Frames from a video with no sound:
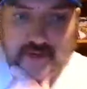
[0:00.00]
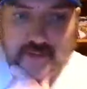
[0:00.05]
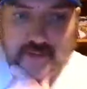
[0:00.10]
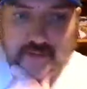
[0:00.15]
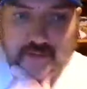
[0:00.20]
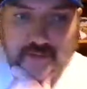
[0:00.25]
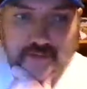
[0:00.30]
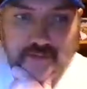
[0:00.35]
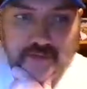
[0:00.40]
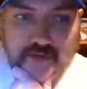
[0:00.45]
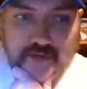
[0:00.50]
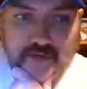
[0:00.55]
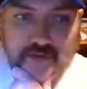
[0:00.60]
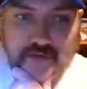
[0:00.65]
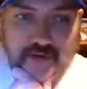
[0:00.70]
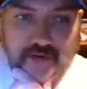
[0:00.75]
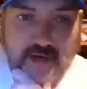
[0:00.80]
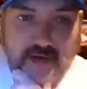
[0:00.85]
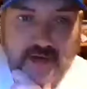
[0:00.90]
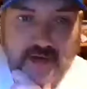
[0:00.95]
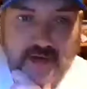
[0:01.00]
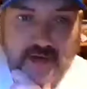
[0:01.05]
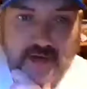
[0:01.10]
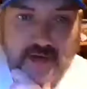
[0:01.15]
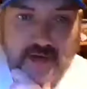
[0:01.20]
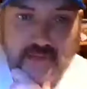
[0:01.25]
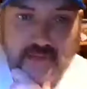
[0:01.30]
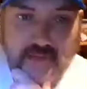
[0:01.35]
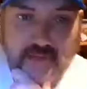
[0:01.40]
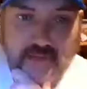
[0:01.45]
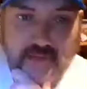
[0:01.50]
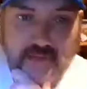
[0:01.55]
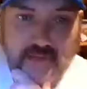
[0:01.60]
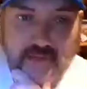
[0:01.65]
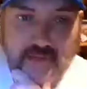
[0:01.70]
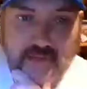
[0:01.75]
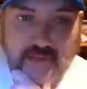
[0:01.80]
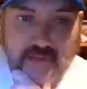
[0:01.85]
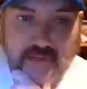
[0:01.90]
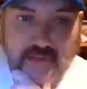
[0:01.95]
I'm going to be doing a lot more
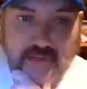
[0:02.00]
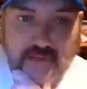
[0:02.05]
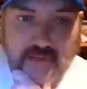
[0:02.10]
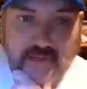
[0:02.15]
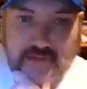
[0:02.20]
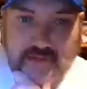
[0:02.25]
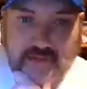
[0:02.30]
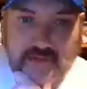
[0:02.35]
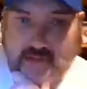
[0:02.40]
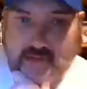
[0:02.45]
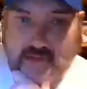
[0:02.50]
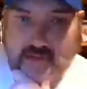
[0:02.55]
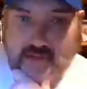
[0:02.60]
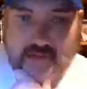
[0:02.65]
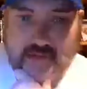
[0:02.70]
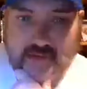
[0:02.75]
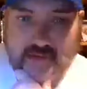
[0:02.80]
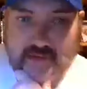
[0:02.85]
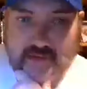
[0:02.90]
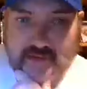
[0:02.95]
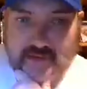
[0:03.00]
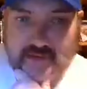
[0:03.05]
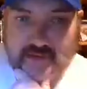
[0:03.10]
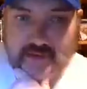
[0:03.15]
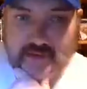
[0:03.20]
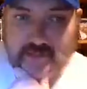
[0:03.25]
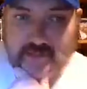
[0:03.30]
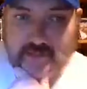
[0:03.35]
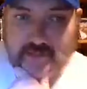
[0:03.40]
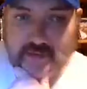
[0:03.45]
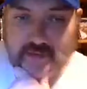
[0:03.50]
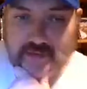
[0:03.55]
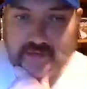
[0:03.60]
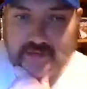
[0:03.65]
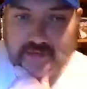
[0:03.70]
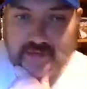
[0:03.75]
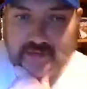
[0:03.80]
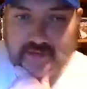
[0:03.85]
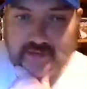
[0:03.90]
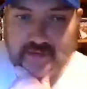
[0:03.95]
videos about the Intercontinental
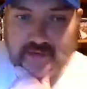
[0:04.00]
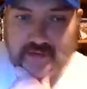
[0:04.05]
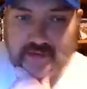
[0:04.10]
Champion,